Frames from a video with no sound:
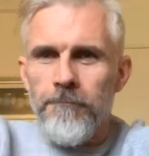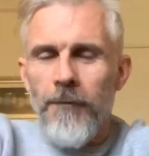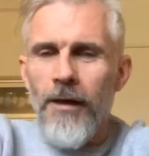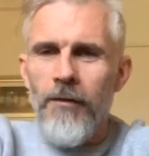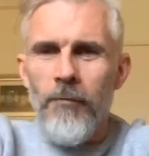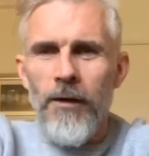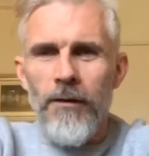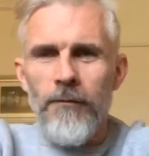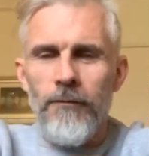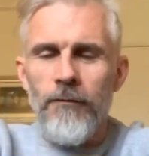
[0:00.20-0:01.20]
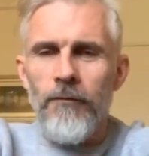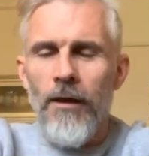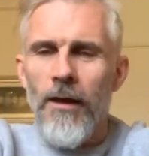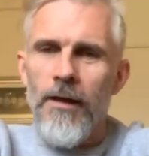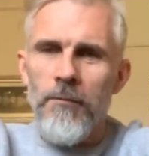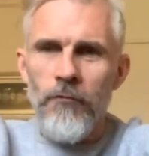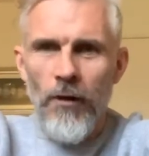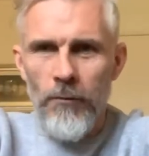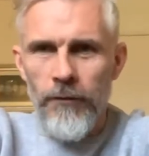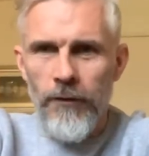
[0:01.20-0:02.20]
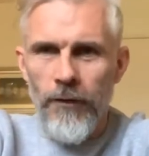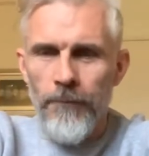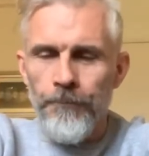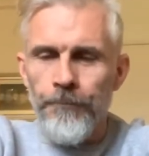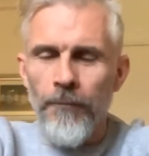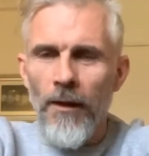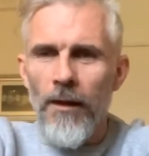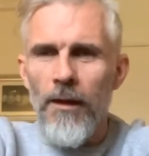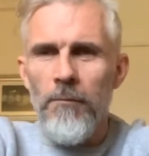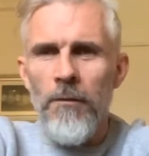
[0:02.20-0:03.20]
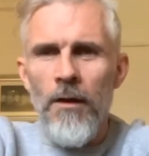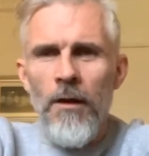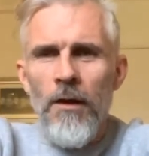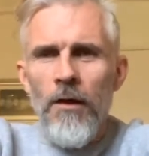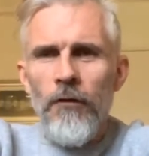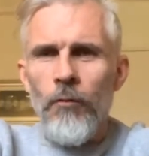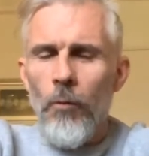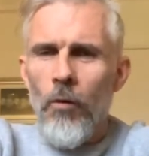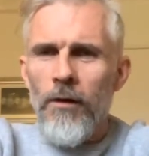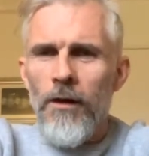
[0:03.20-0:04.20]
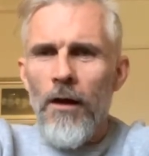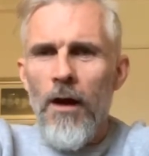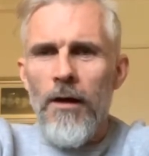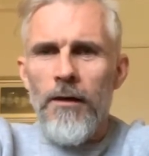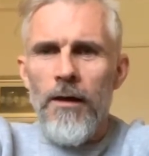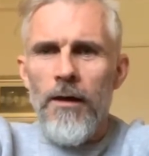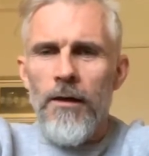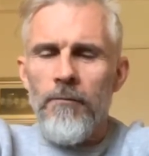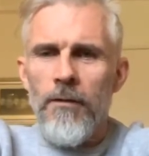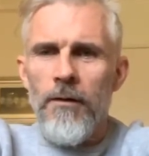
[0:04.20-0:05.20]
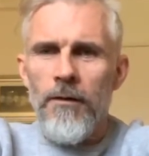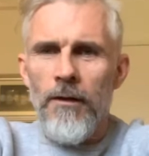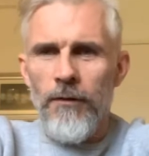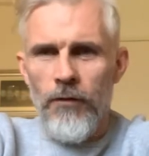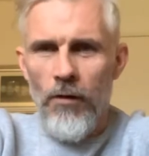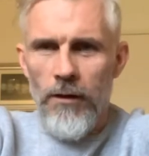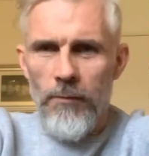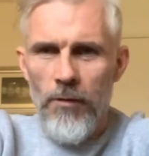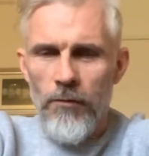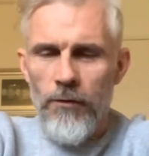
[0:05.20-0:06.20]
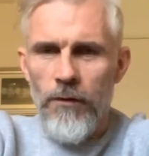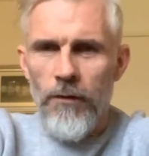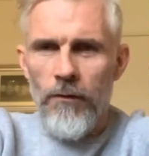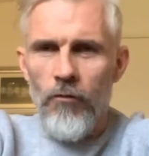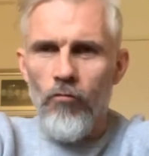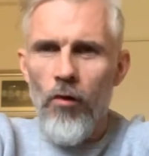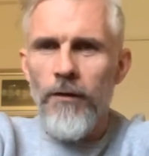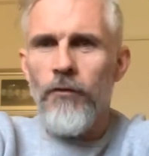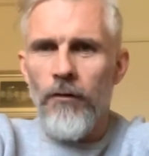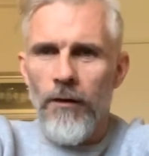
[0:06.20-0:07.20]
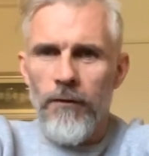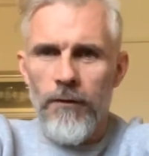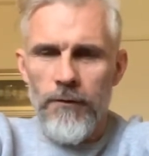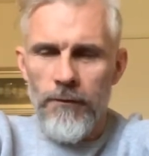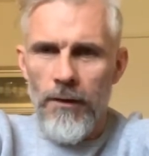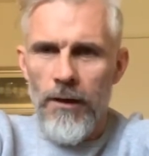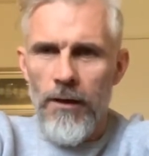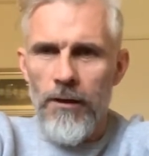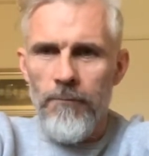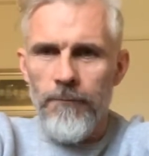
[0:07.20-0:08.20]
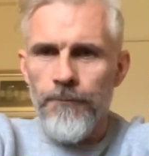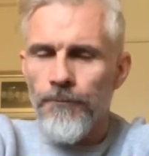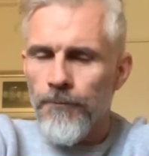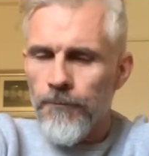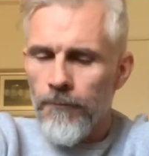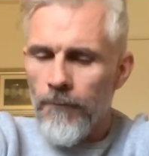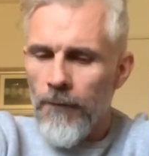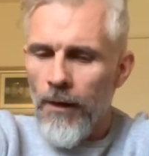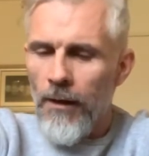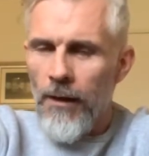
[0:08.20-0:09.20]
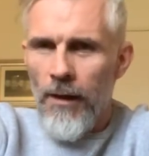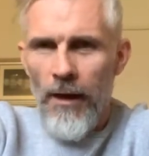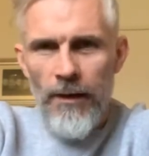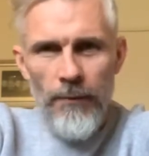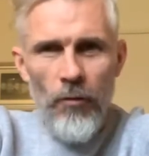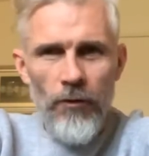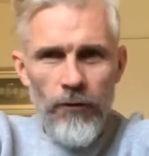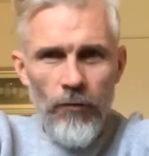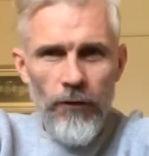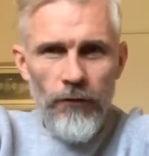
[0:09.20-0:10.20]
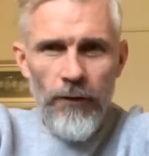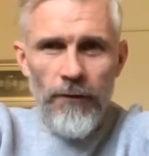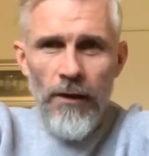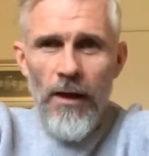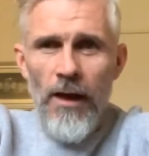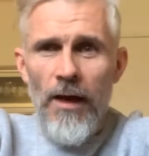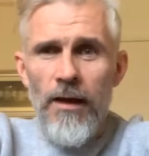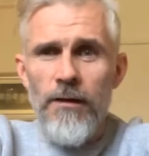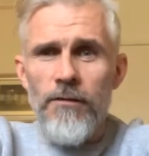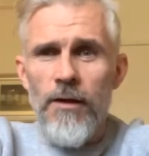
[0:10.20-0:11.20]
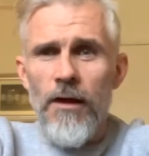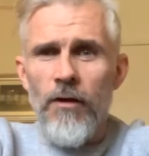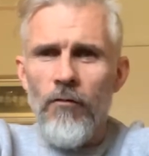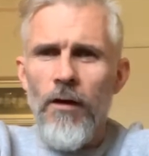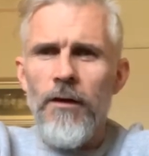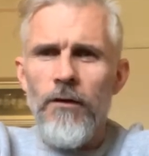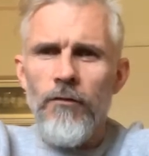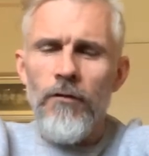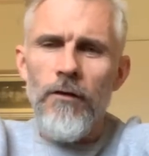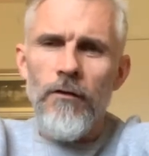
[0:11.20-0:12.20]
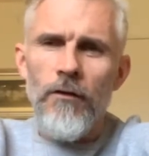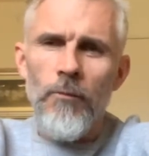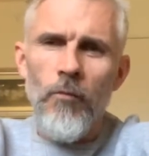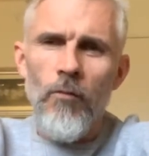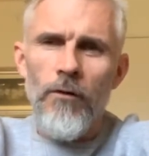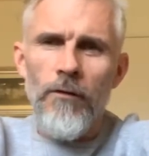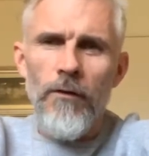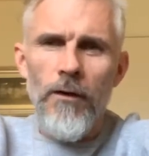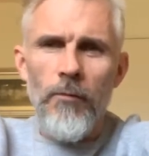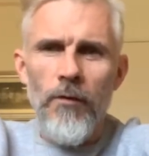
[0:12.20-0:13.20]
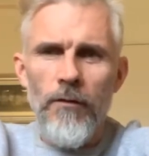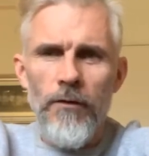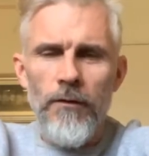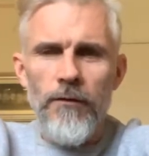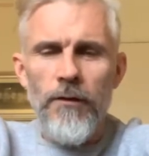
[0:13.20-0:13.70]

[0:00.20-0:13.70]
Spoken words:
Hi everybody, Johnny Wilson here. So we're working on talking about groin strength and the importance of groin strength. And groin injuries in sport are very prevalent.